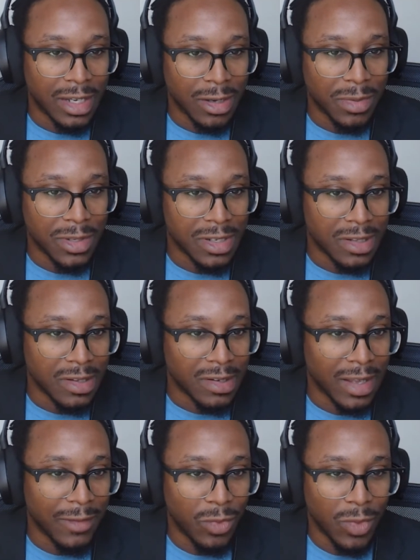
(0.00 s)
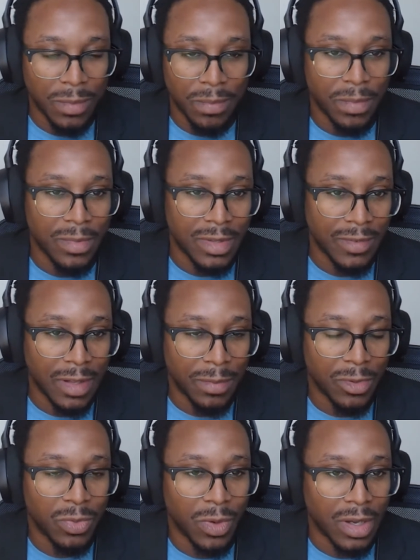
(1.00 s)
to help each other. If one
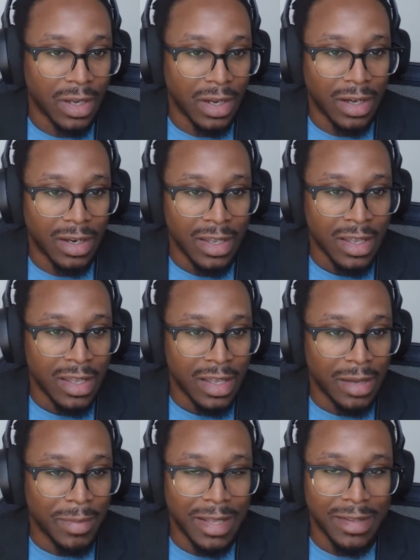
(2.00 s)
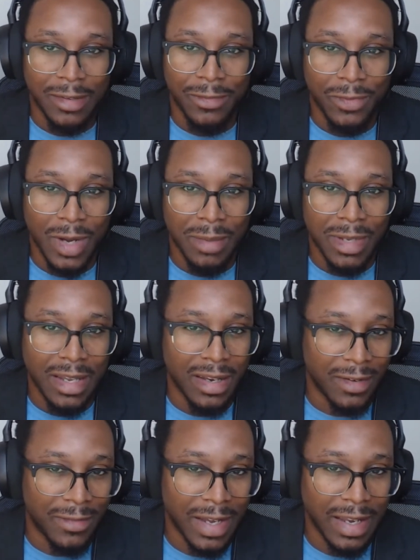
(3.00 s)
developer is working on uh, balancing frame data
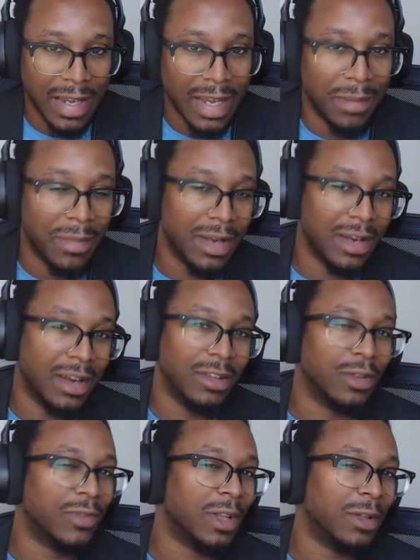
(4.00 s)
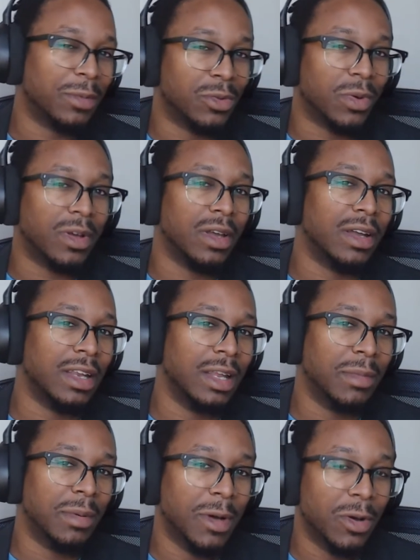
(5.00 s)
in a fighting game and another developer is working on an
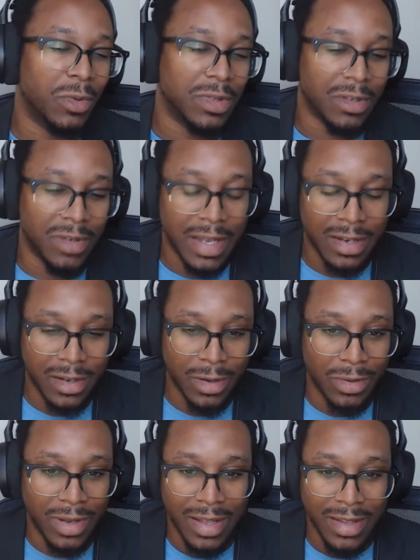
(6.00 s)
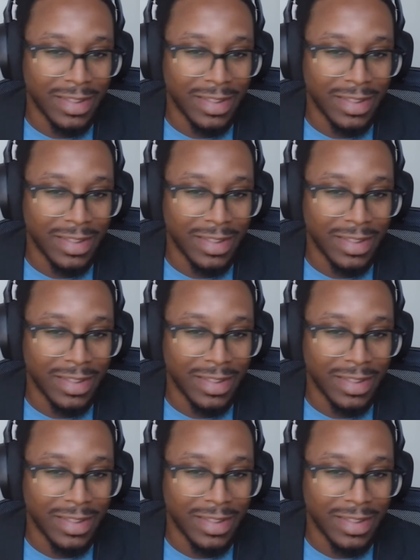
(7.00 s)
MMO with their netcode,